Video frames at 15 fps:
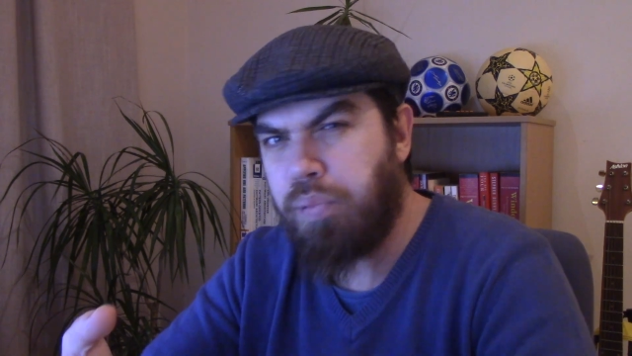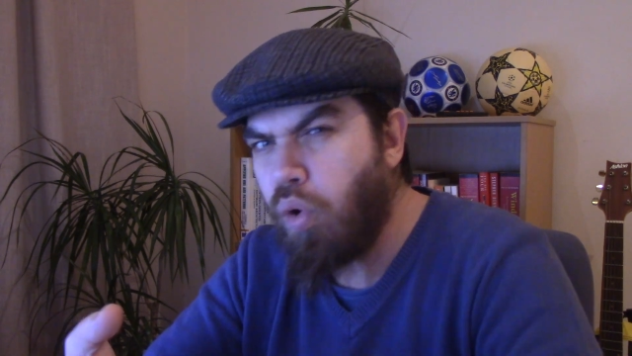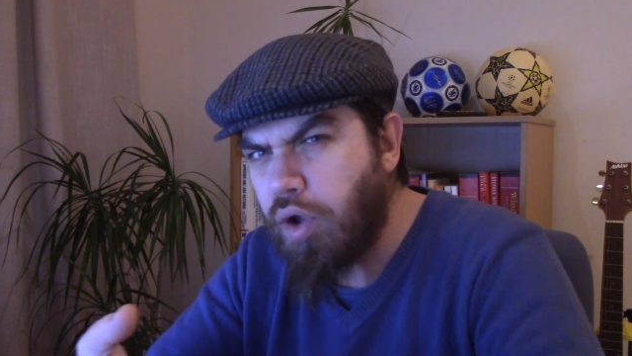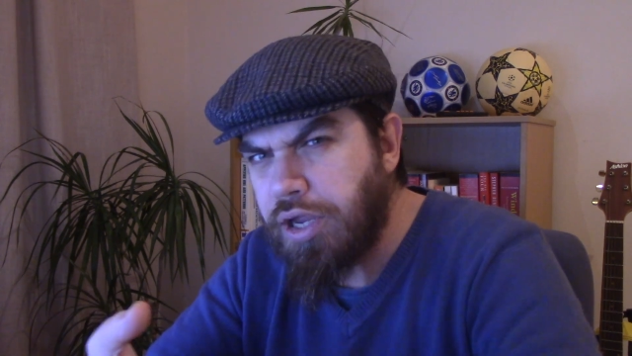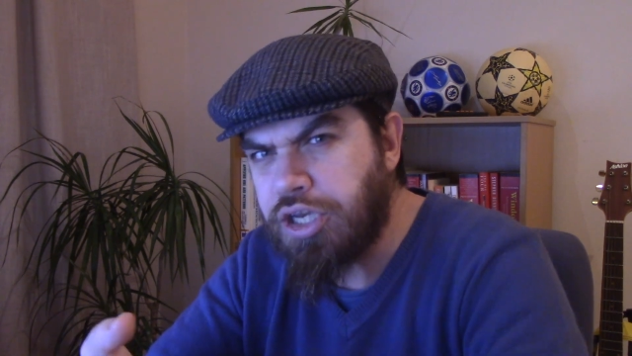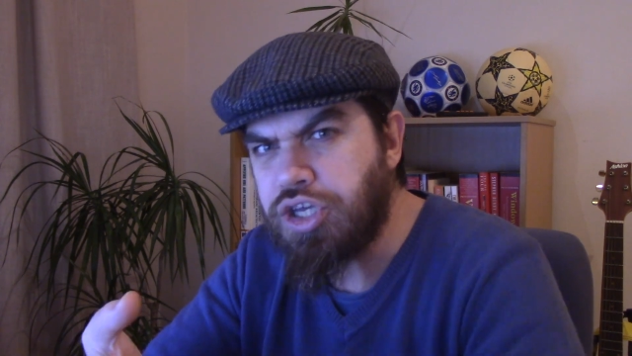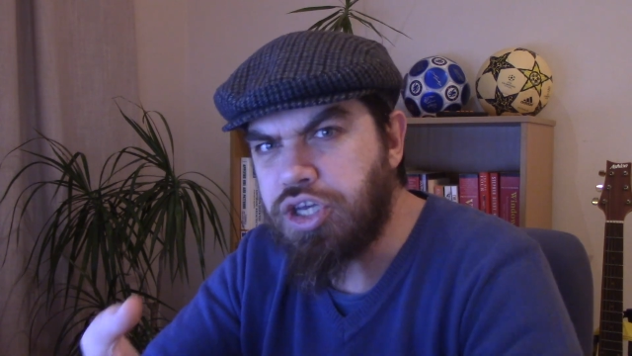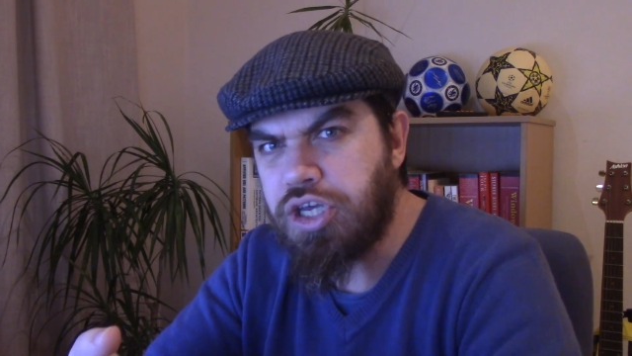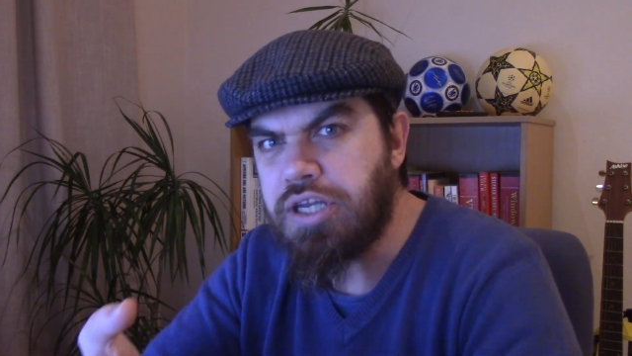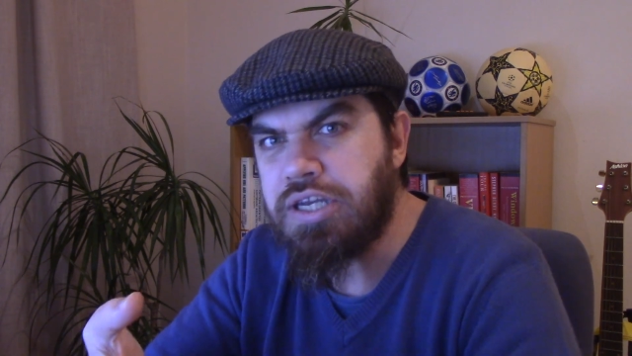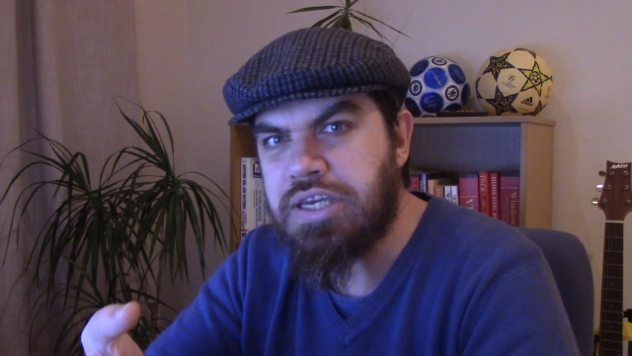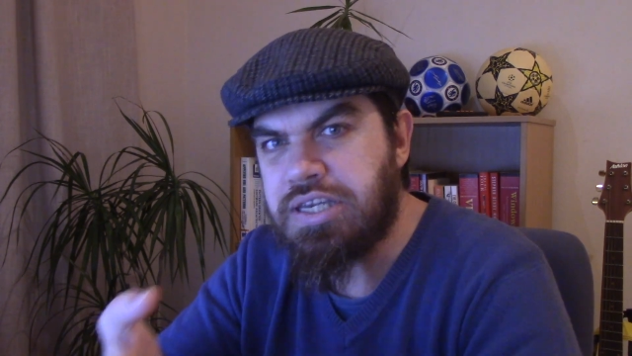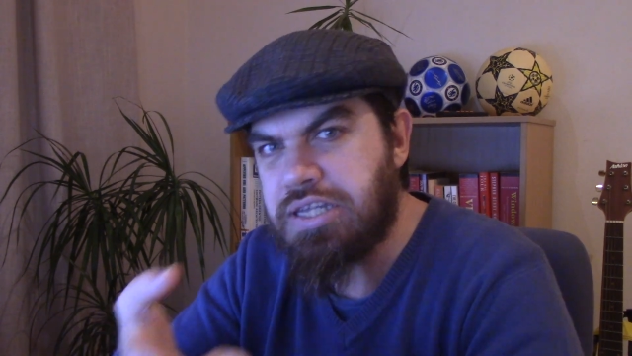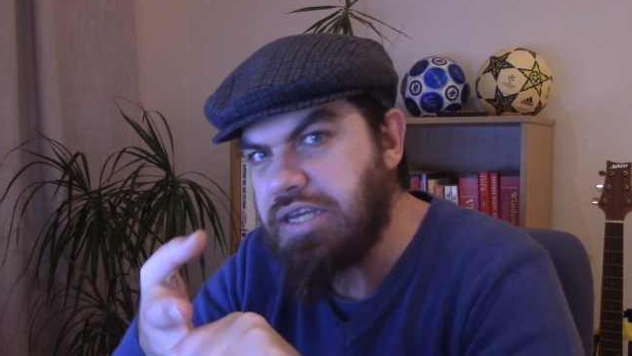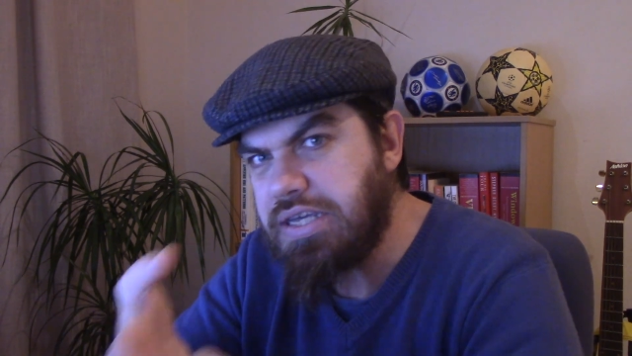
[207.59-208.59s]
boy, do you
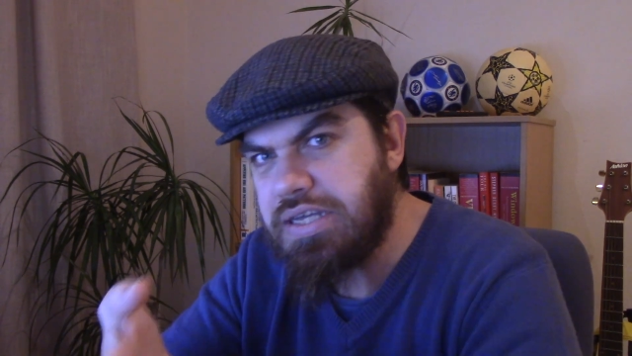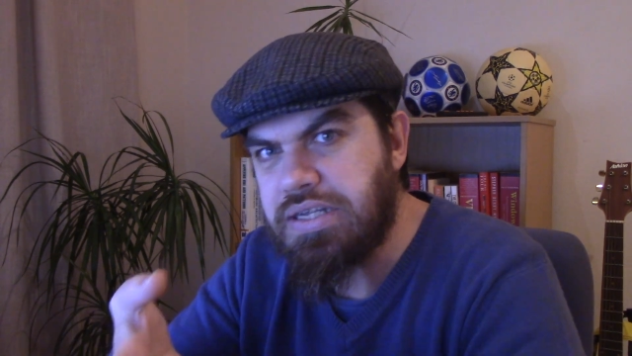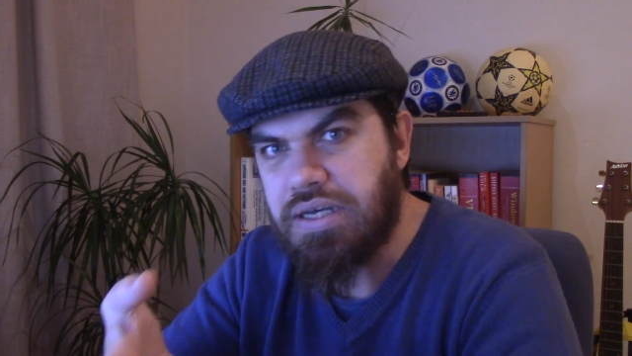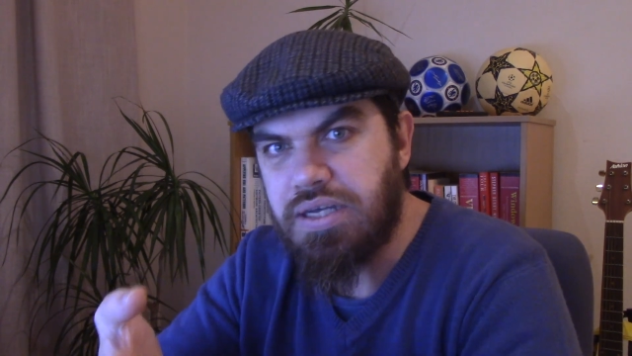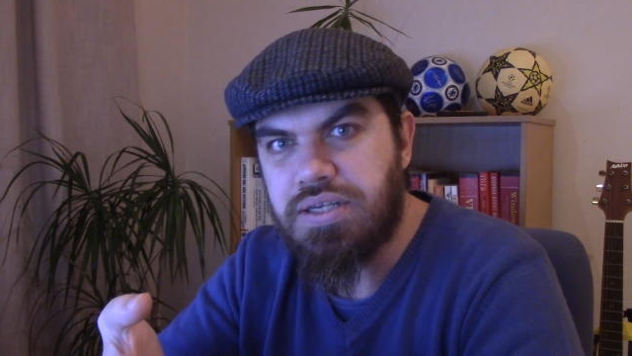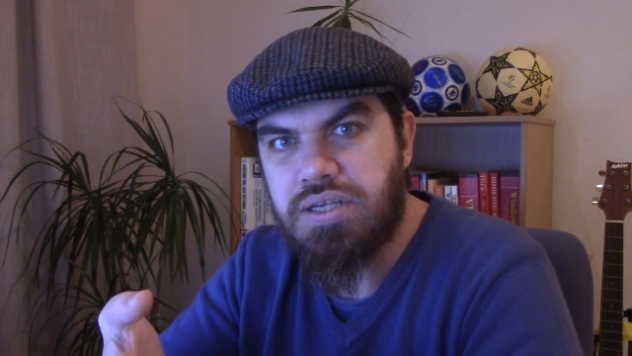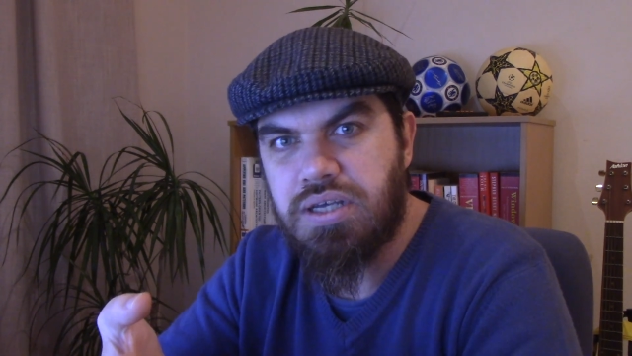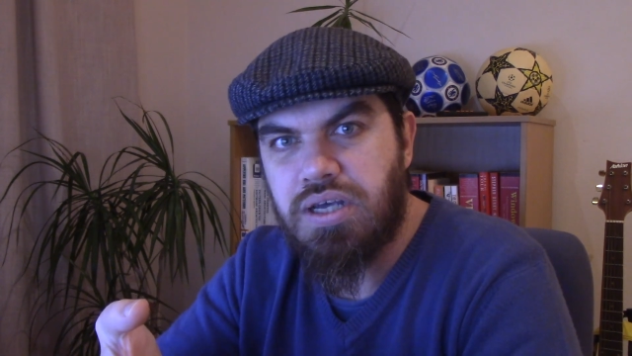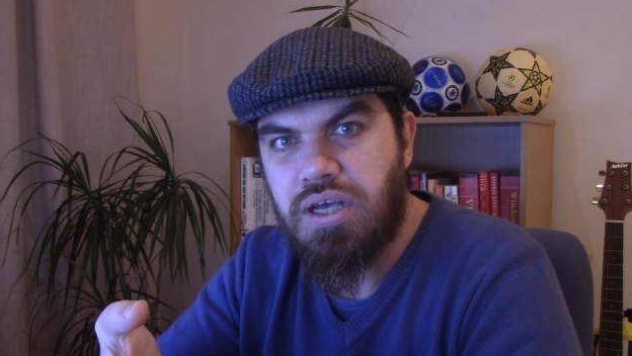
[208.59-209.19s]
need it